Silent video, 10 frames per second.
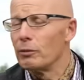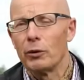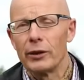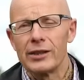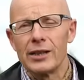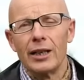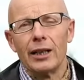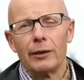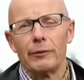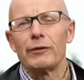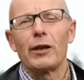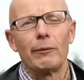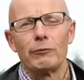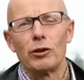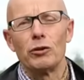boys. And we've
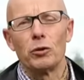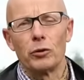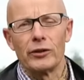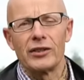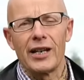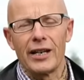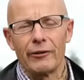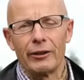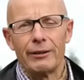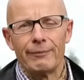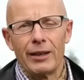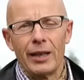come to Dora's Dairy.